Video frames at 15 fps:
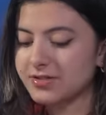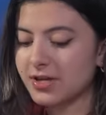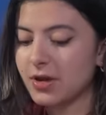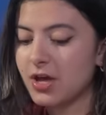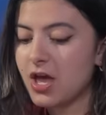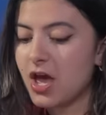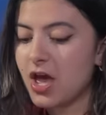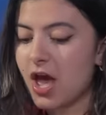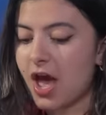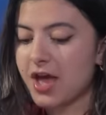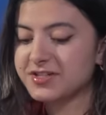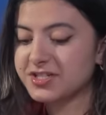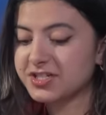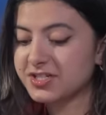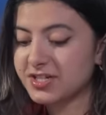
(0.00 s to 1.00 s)
So
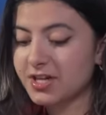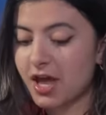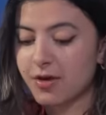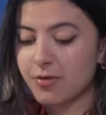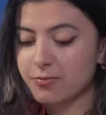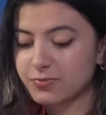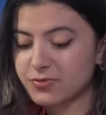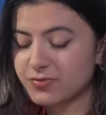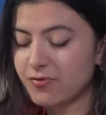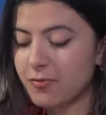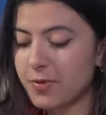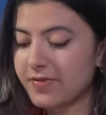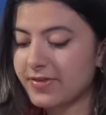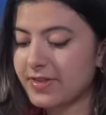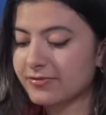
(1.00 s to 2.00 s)
uh, just uh,
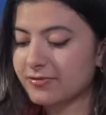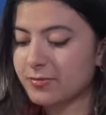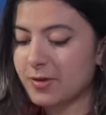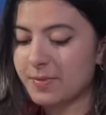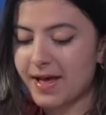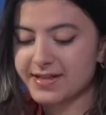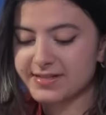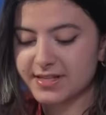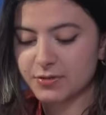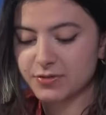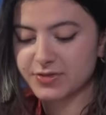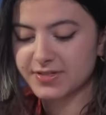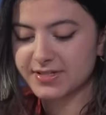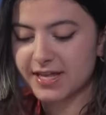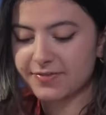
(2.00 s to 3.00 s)
removing that from Hamas, they
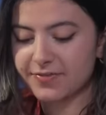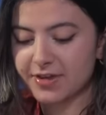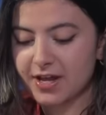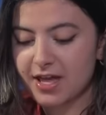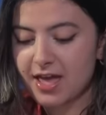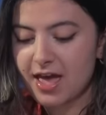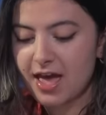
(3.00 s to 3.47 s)
also said that